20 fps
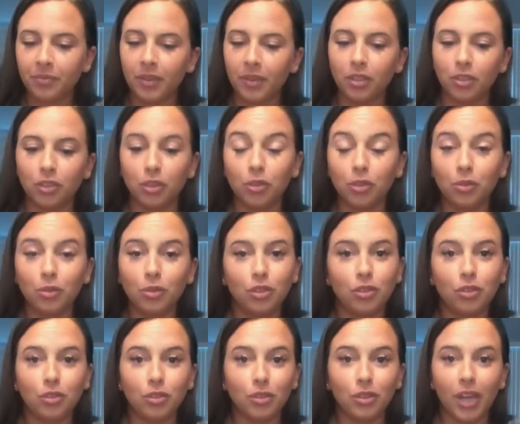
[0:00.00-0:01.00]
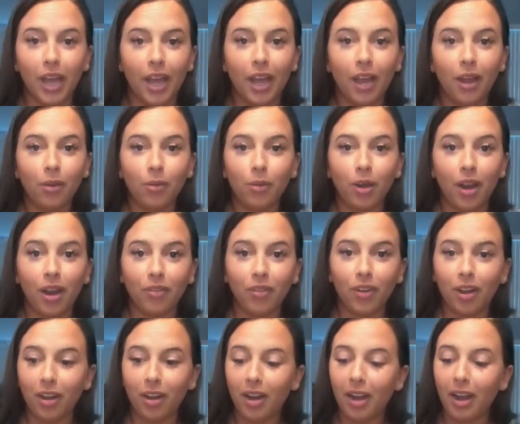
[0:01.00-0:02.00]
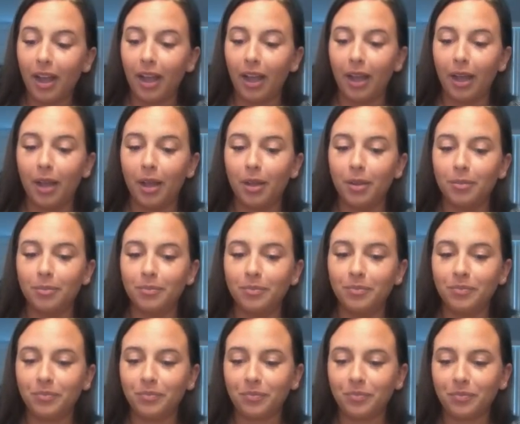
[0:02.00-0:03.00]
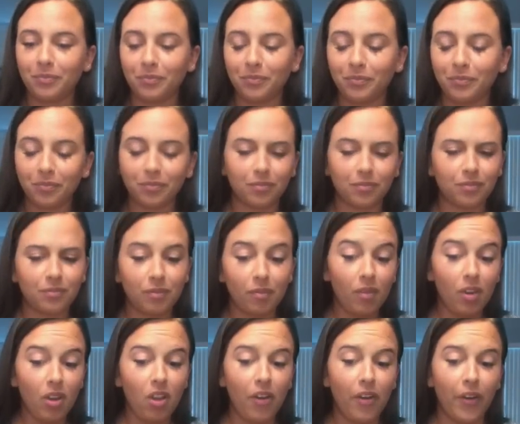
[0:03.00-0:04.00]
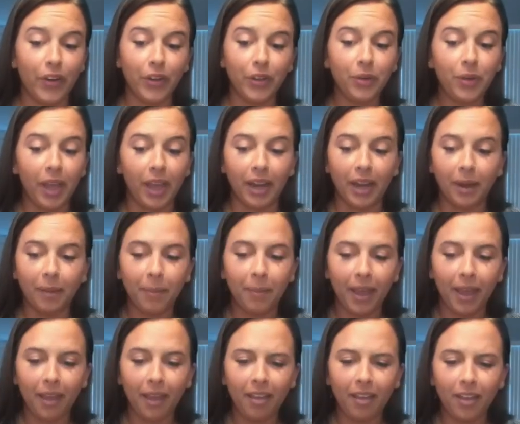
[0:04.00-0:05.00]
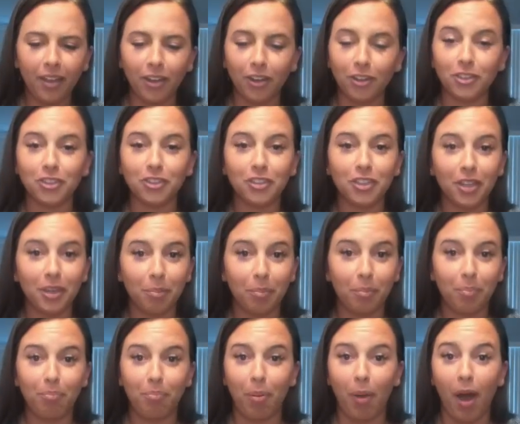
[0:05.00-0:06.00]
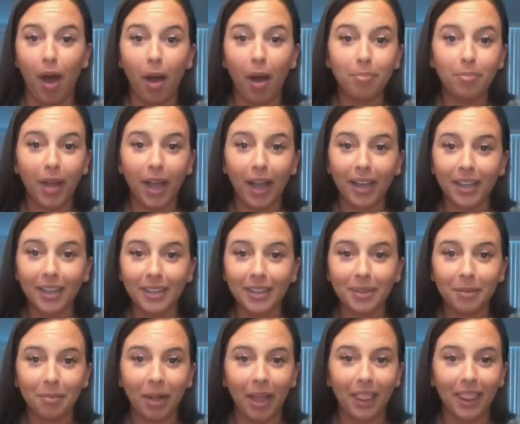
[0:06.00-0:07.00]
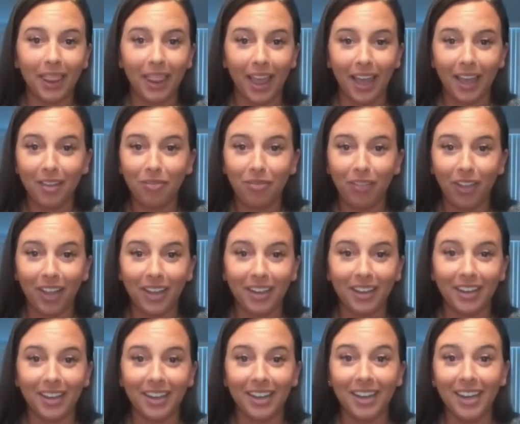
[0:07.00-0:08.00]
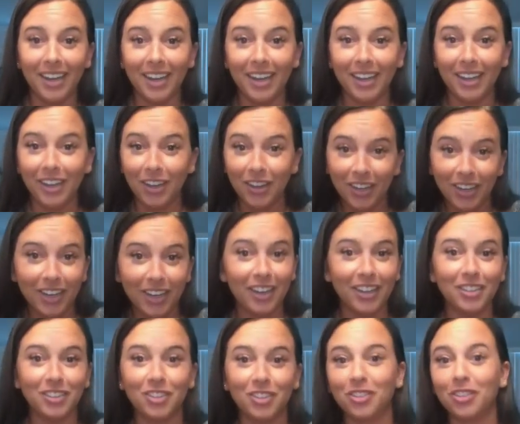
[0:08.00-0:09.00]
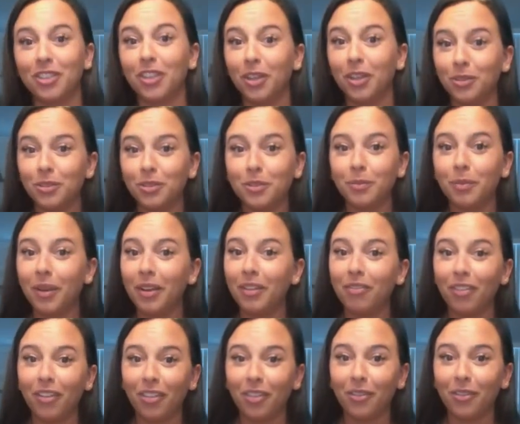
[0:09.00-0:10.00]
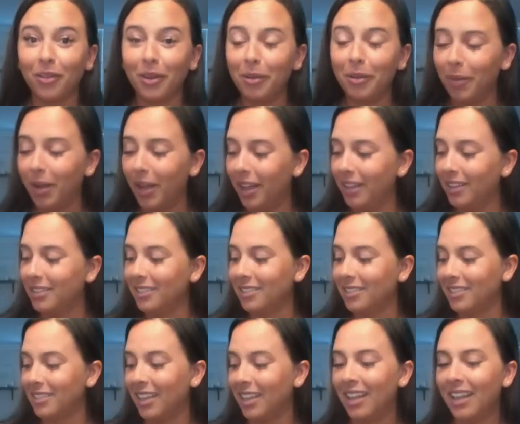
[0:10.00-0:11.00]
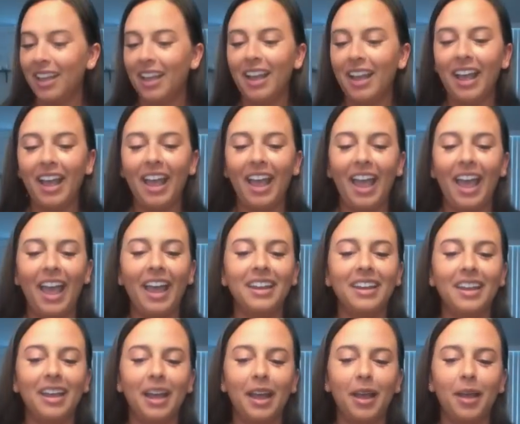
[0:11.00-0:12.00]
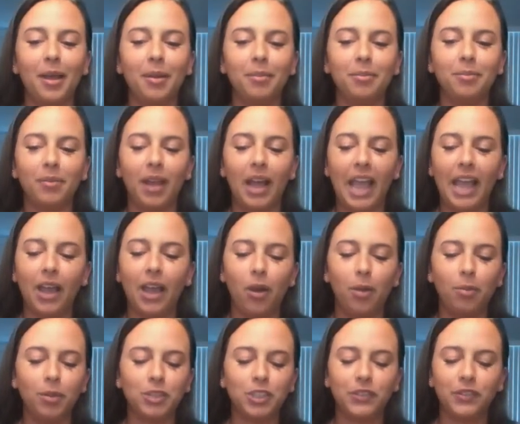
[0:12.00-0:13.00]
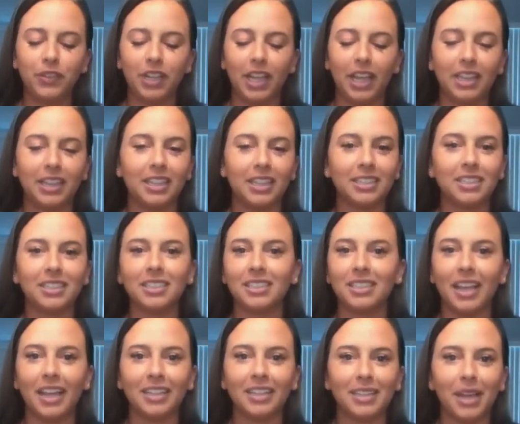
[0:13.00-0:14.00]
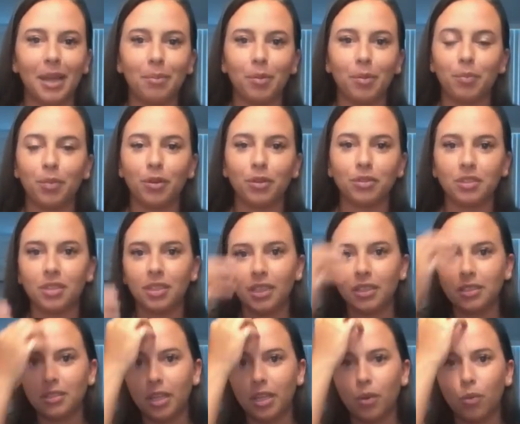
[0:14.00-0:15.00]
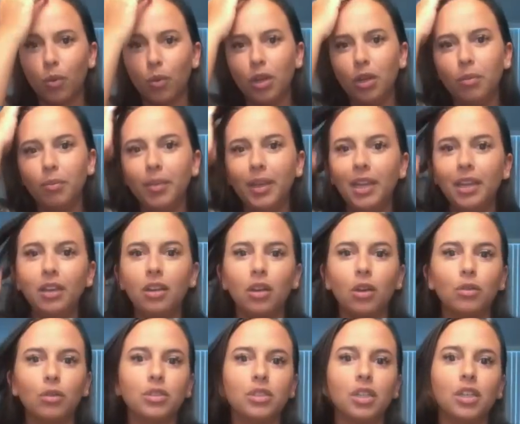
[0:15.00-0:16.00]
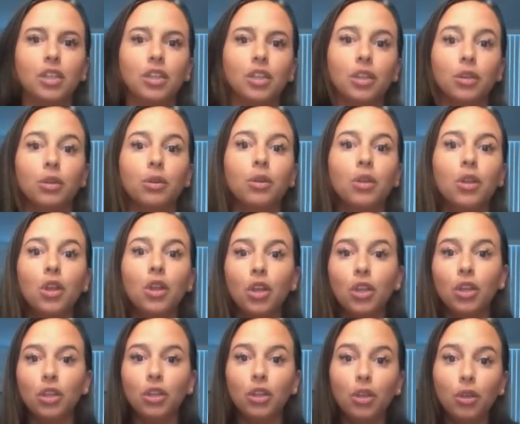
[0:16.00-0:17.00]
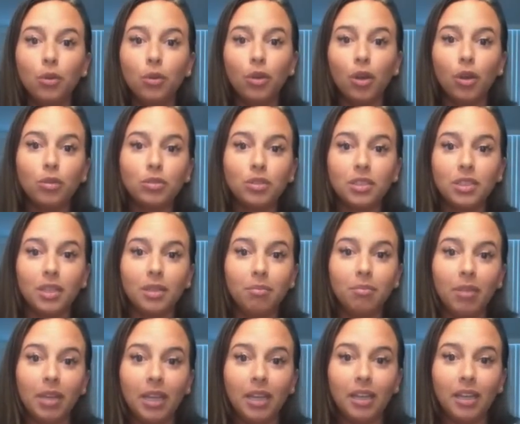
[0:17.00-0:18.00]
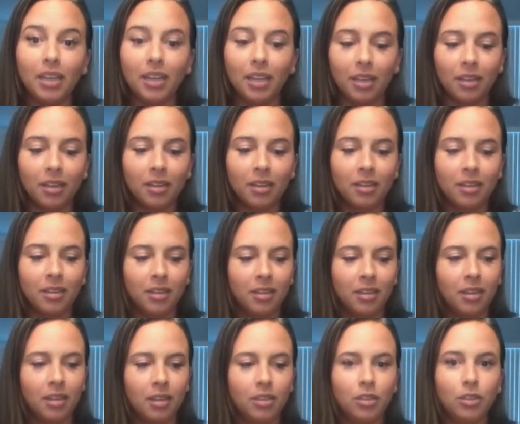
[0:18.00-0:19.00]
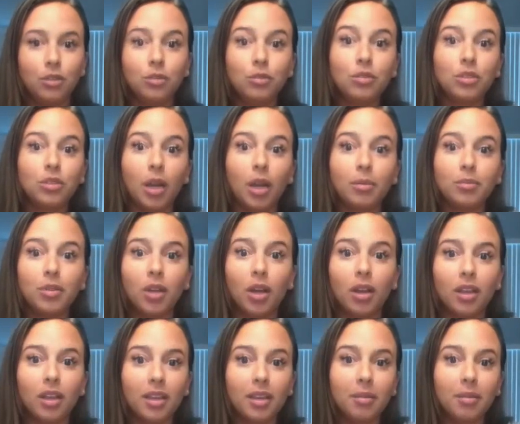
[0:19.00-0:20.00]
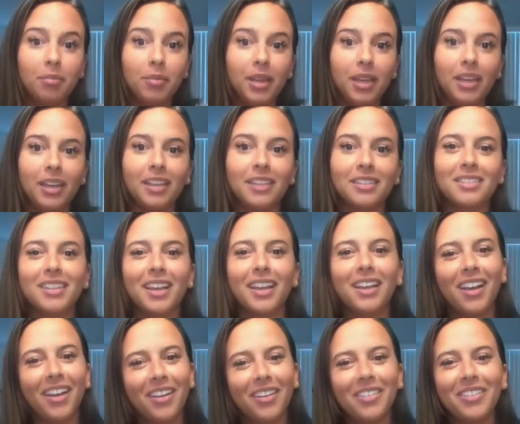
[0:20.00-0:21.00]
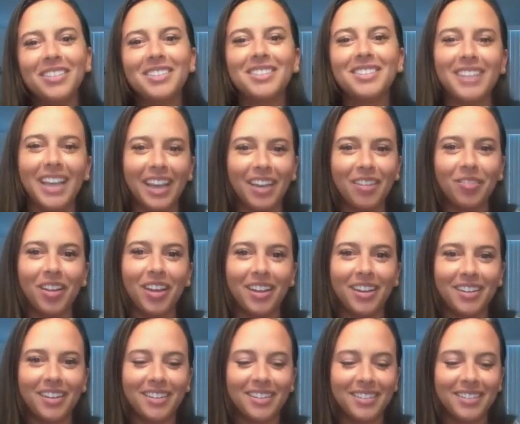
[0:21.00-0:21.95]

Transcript: Dude, do that, whatever. Um, are you kidding me? You're just gonna pop back into my life like mm, you didn't just ghost me for three months? And um, I almost feel like this is that type of person that's like, what do you mean ghosted you? You ghosted me. You stopped talking to me. It's like, oh, save it.